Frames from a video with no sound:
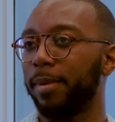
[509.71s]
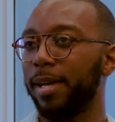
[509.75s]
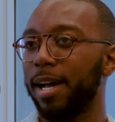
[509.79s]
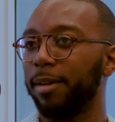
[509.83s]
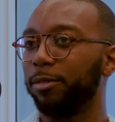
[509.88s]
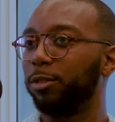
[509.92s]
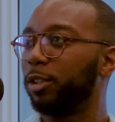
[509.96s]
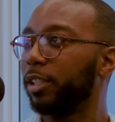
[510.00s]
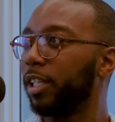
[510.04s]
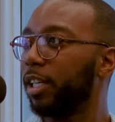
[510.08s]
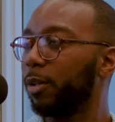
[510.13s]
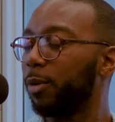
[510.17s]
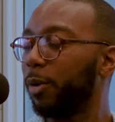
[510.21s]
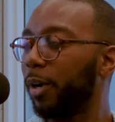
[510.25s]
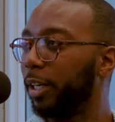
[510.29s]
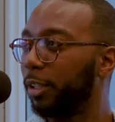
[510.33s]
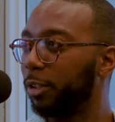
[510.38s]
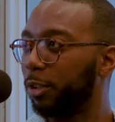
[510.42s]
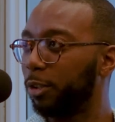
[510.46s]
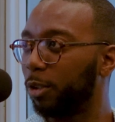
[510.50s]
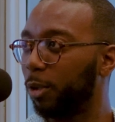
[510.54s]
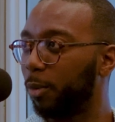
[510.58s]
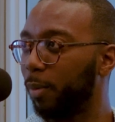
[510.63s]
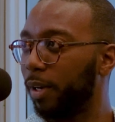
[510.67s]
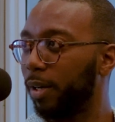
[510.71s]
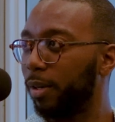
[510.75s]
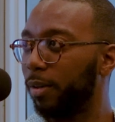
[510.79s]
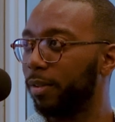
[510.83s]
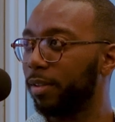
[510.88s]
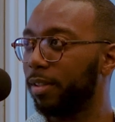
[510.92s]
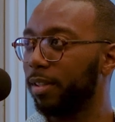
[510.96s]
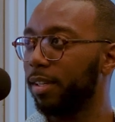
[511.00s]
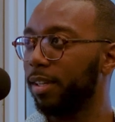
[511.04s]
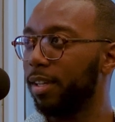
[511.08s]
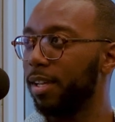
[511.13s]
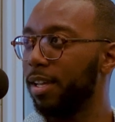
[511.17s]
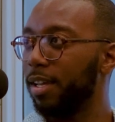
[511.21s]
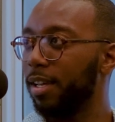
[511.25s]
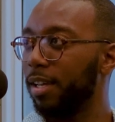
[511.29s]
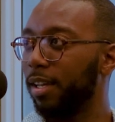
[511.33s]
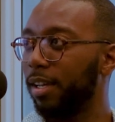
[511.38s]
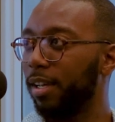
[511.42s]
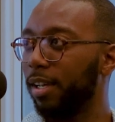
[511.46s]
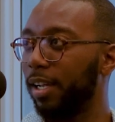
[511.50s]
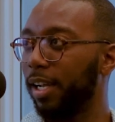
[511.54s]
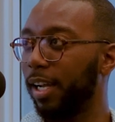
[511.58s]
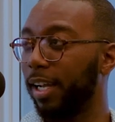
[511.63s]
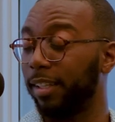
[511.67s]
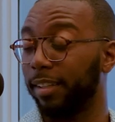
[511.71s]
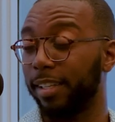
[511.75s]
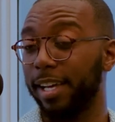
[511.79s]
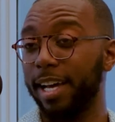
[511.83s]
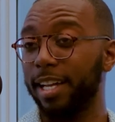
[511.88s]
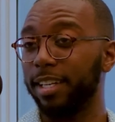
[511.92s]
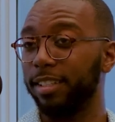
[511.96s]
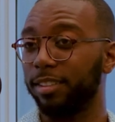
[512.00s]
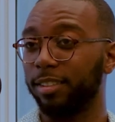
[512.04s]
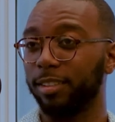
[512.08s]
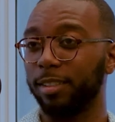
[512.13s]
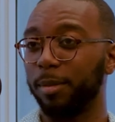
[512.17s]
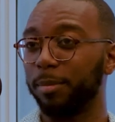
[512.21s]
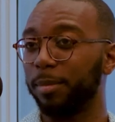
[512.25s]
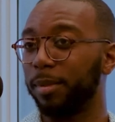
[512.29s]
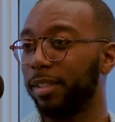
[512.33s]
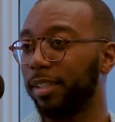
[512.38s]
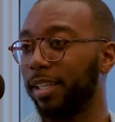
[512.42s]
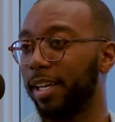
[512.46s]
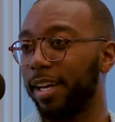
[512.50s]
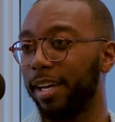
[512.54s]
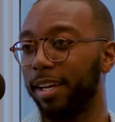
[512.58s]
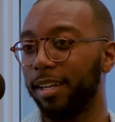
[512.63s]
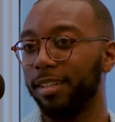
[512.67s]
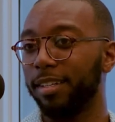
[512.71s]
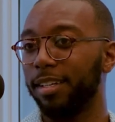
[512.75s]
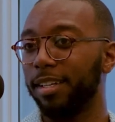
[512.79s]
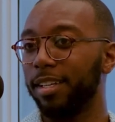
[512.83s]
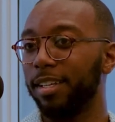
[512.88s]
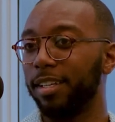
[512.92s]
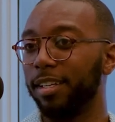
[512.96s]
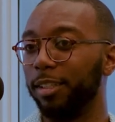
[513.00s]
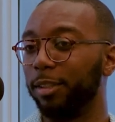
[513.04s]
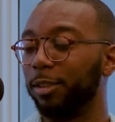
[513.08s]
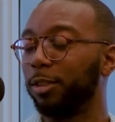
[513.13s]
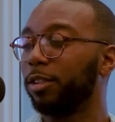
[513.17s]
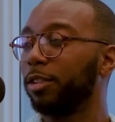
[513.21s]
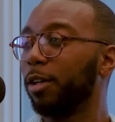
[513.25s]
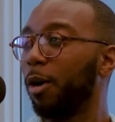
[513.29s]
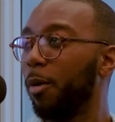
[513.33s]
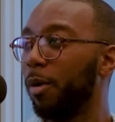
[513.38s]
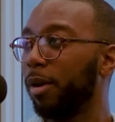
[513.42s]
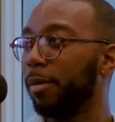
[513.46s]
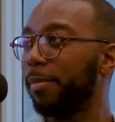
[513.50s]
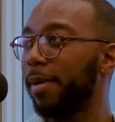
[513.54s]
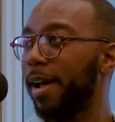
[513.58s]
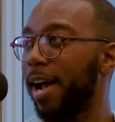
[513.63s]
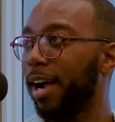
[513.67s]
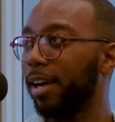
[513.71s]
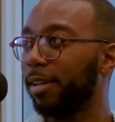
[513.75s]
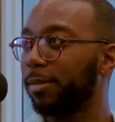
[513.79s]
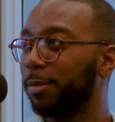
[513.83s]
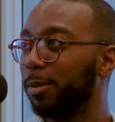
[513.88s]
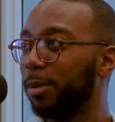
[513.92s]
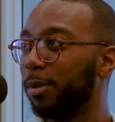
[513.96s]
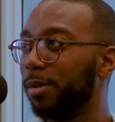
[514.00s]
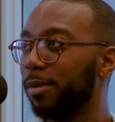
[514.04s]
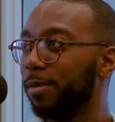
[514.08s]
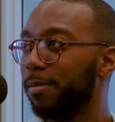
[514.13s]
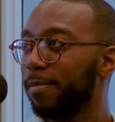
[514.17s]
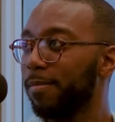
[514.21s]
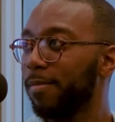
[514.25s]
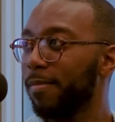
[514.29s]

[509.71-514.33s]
to have generational wealth. And that is something that is so impactful